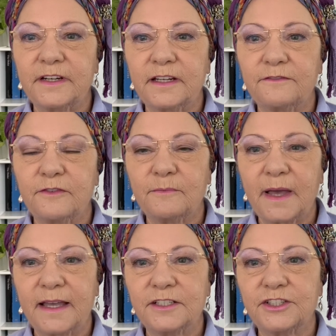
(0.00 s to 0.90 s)

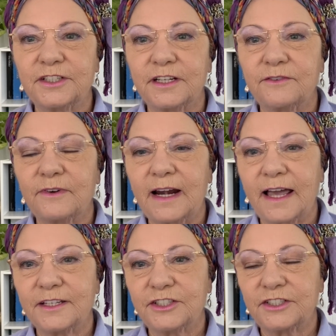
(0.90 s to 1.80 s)
information in
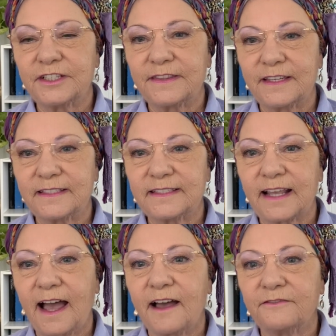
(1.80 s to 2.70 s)
relation to this
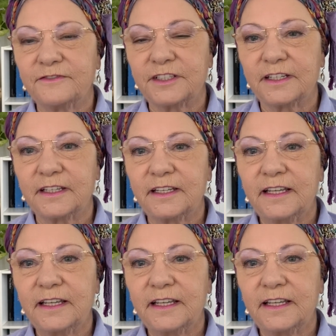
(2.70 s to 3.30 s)
after